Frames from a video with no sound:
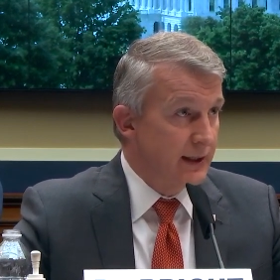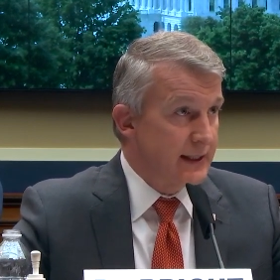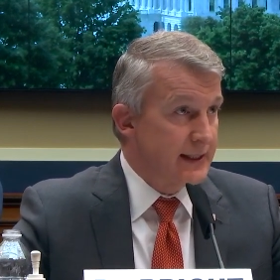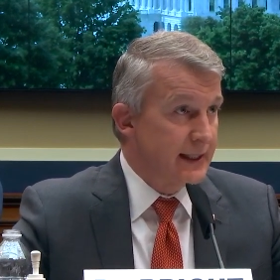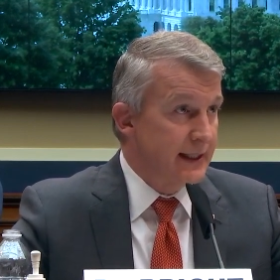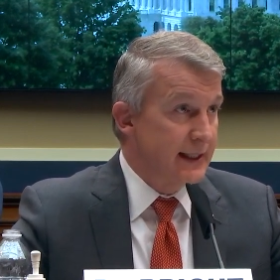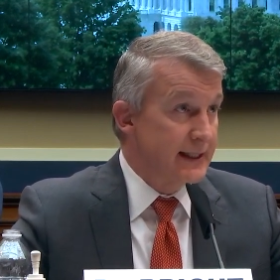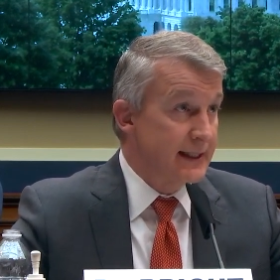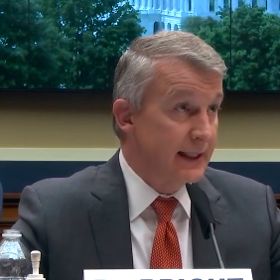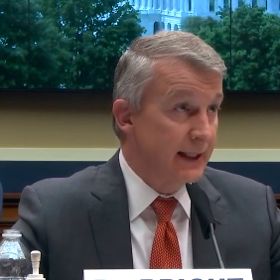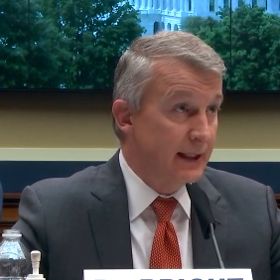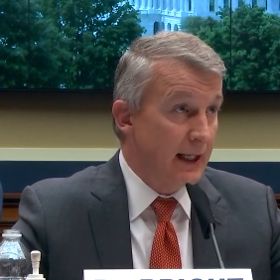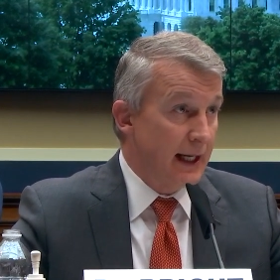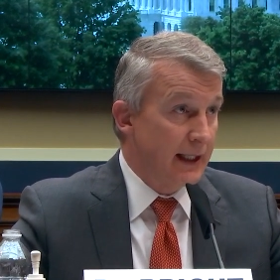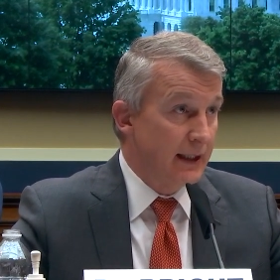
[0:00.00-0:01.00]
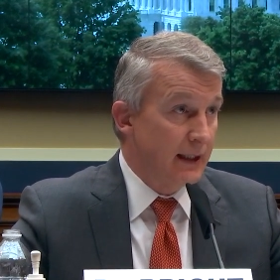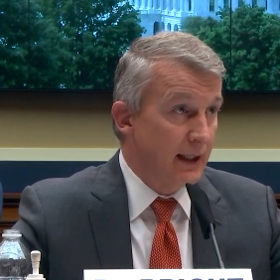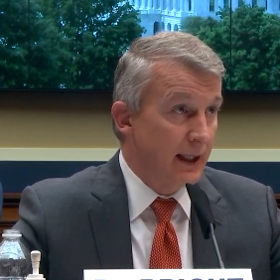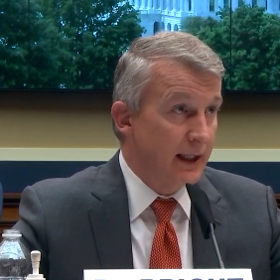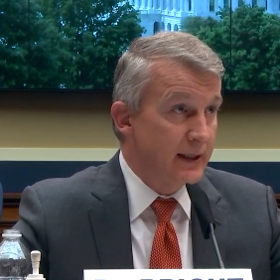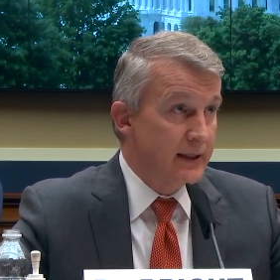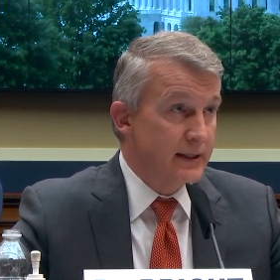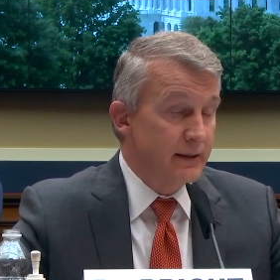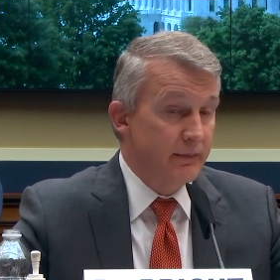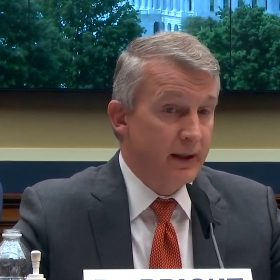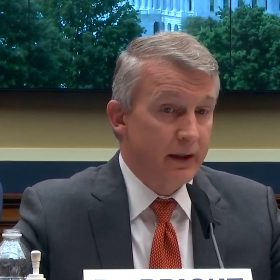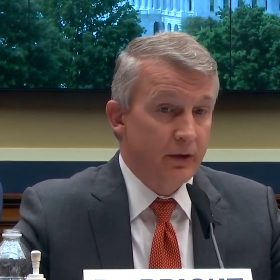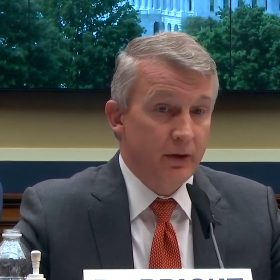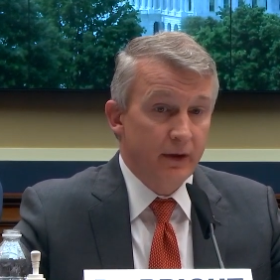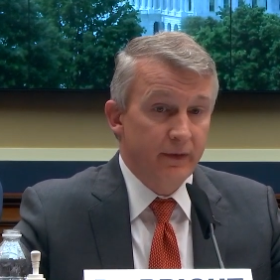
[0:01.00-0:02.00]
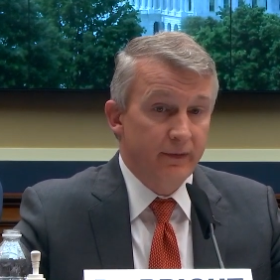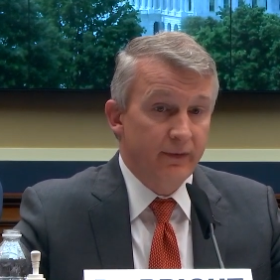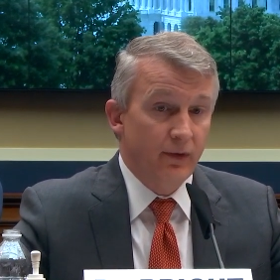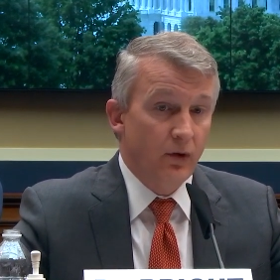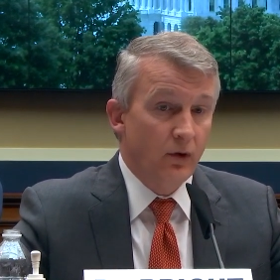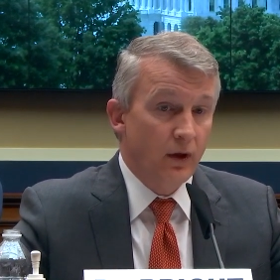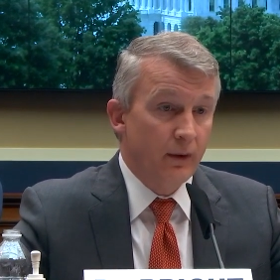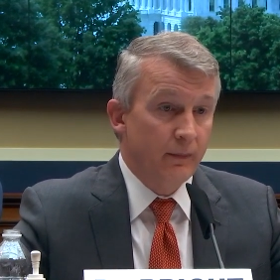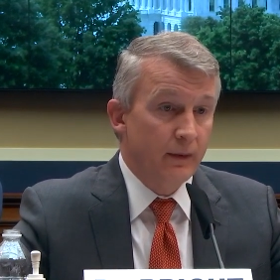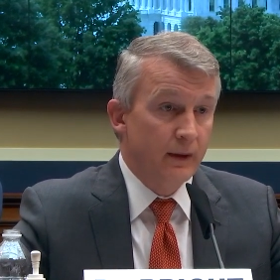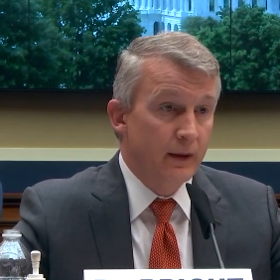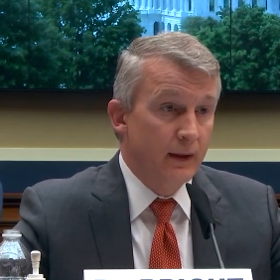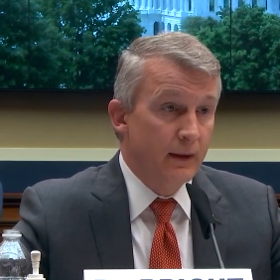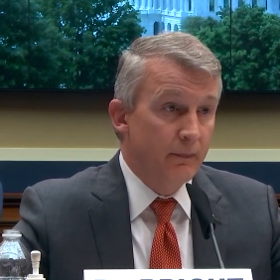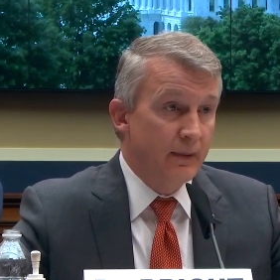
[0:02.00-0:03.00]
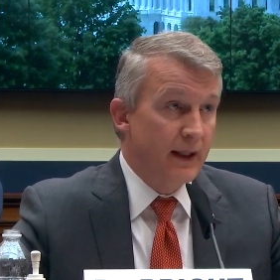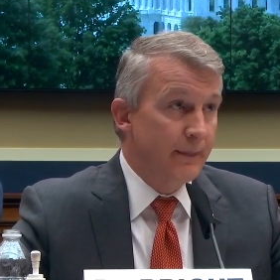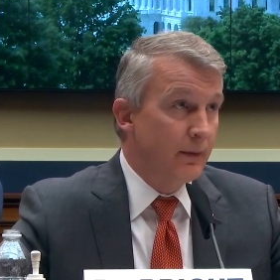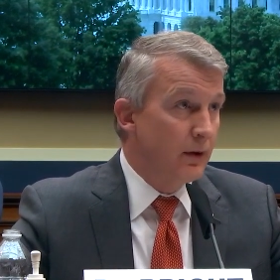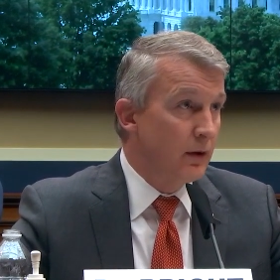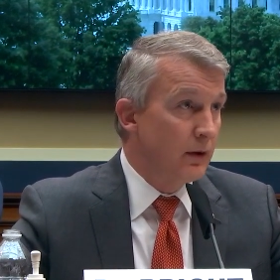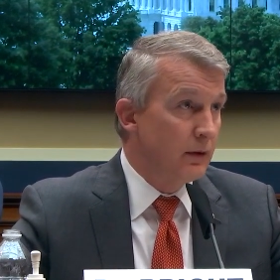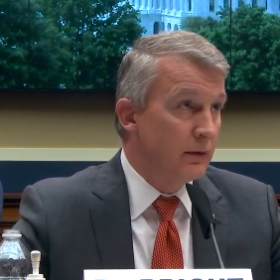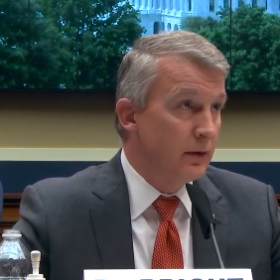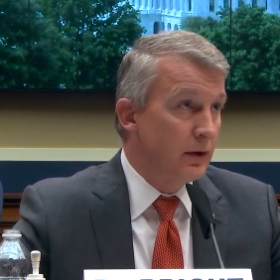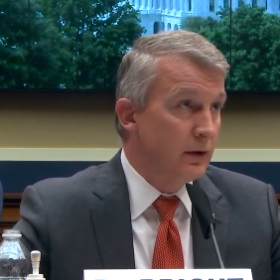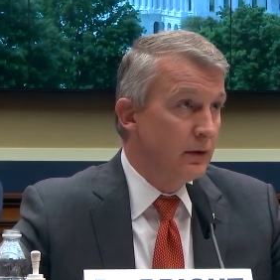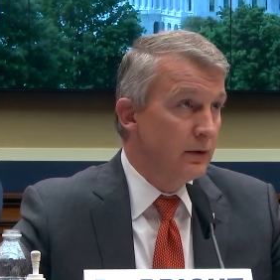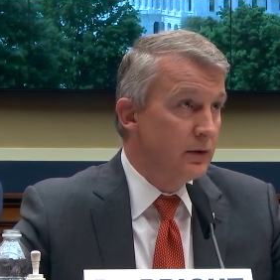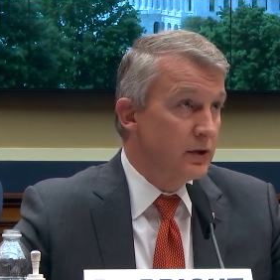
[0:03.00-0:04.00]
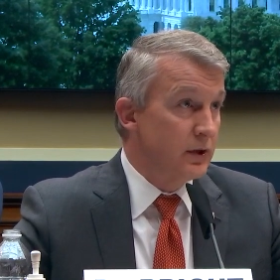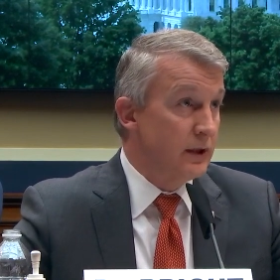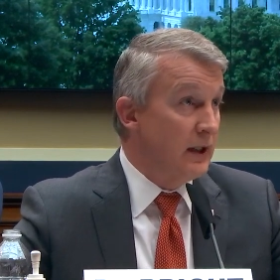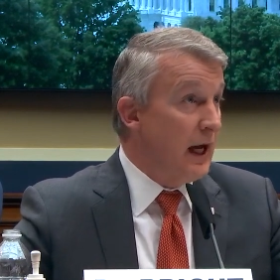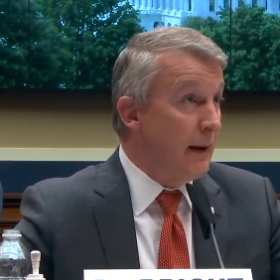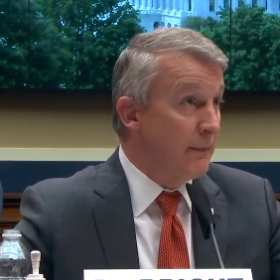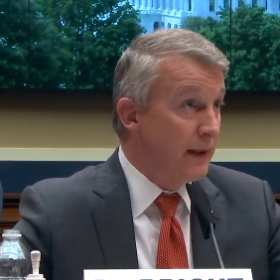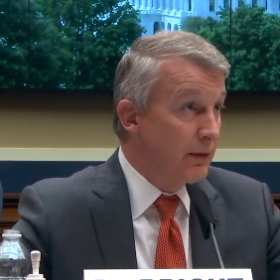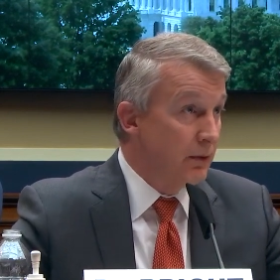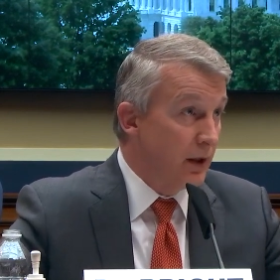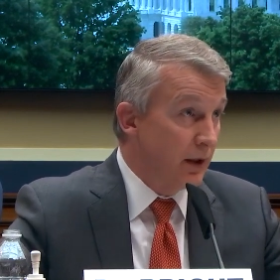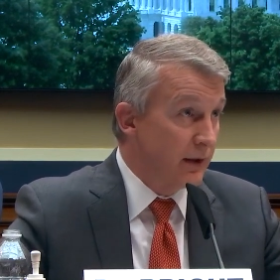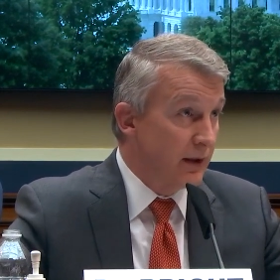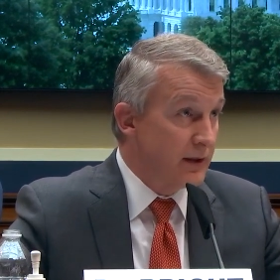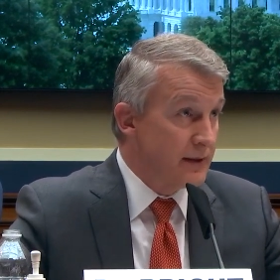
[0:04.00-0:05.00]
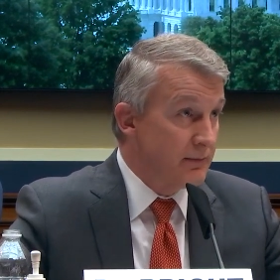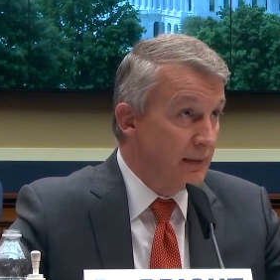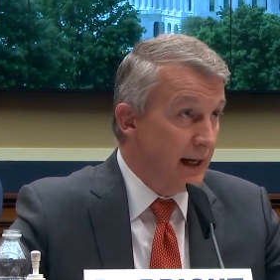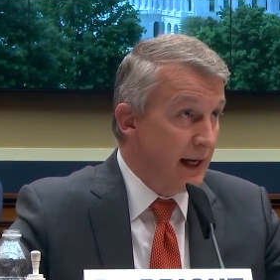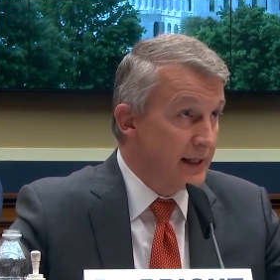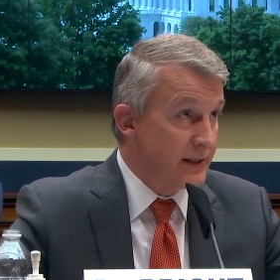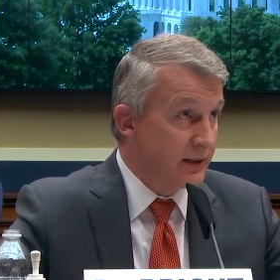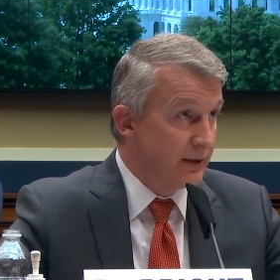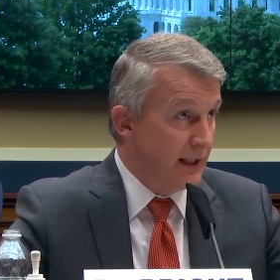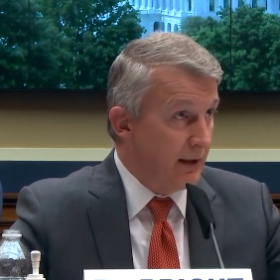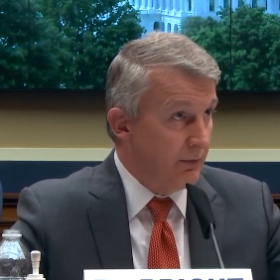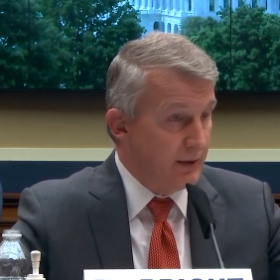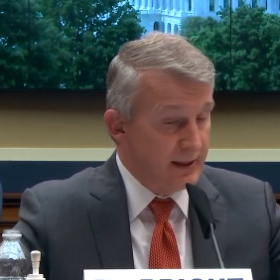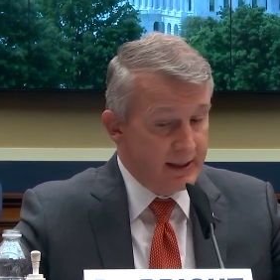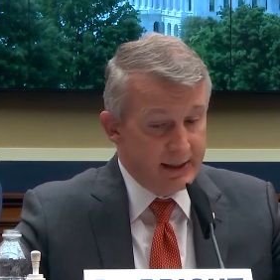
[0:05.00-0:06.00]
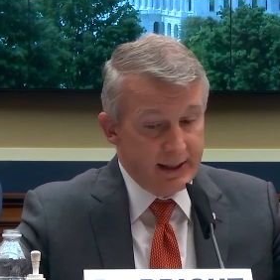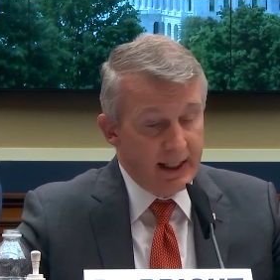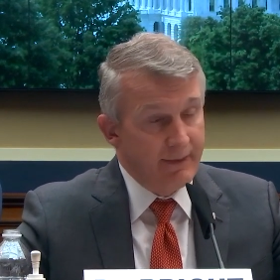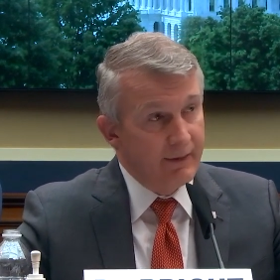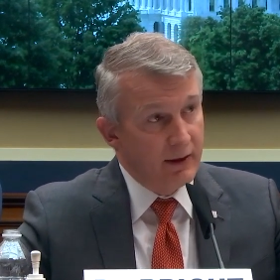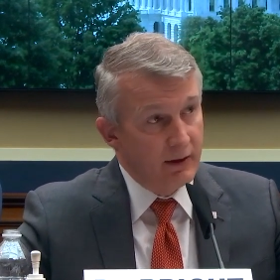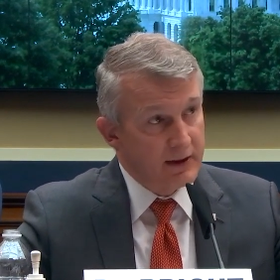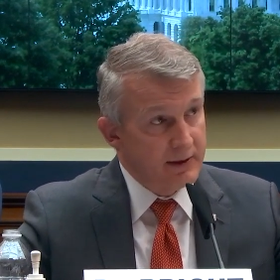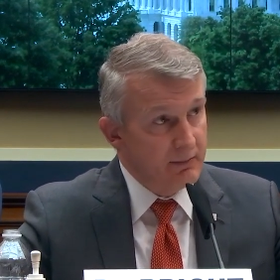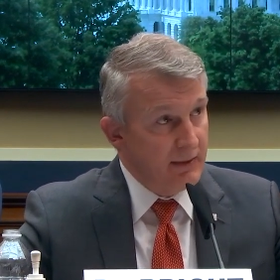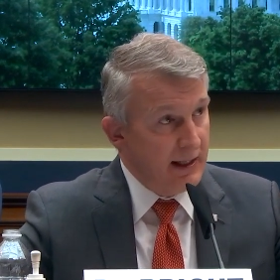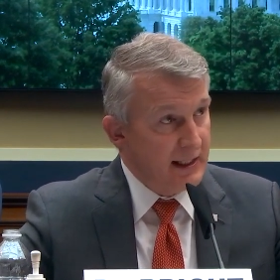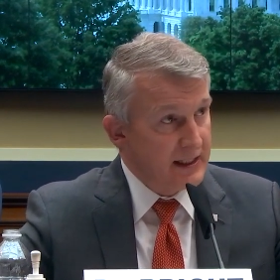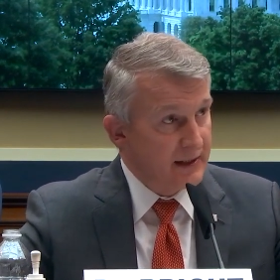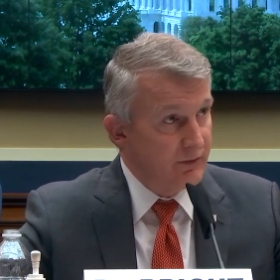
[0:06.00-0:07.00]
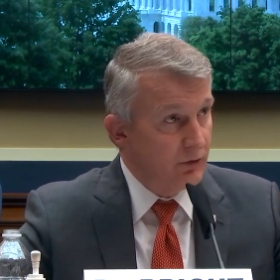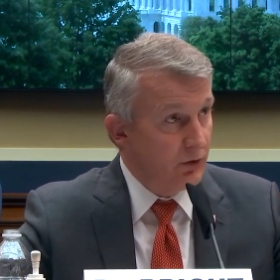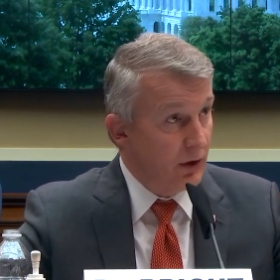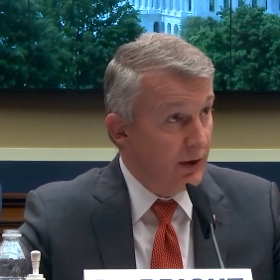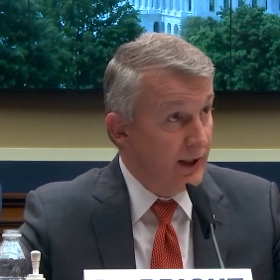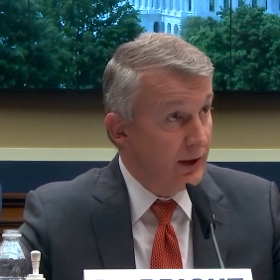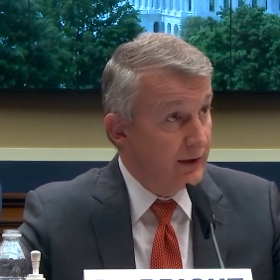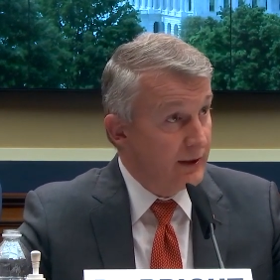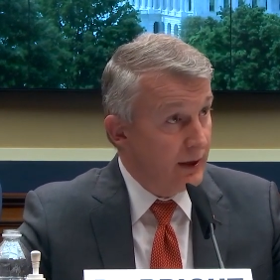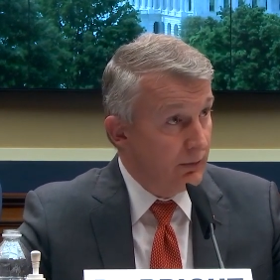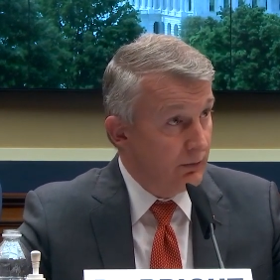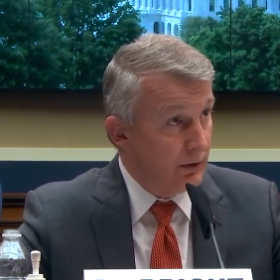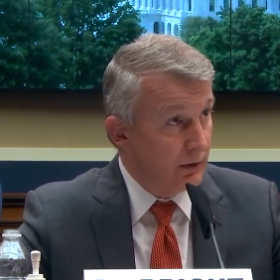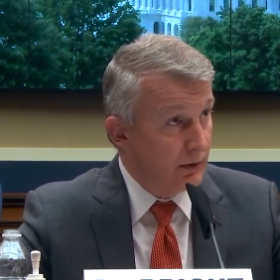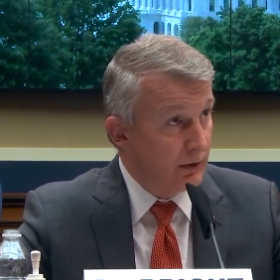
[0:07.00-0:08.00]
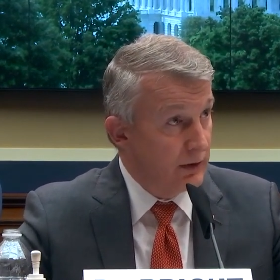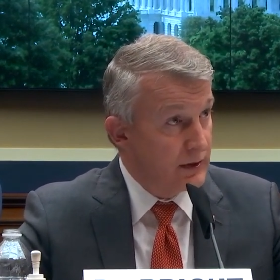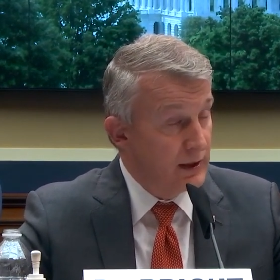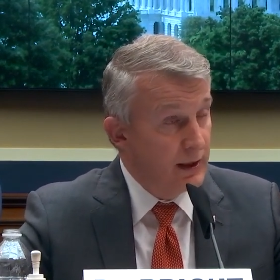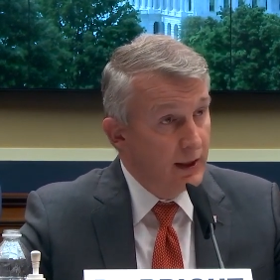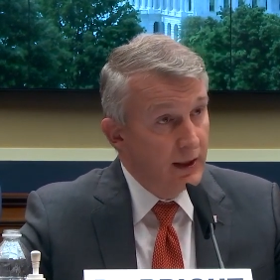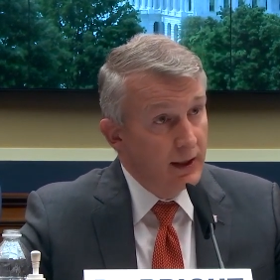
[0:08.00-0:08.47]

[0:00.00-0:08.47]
the CDC guidelines to better inform people who should not be wearing those masks, so that would save those masks for our healthcare workers.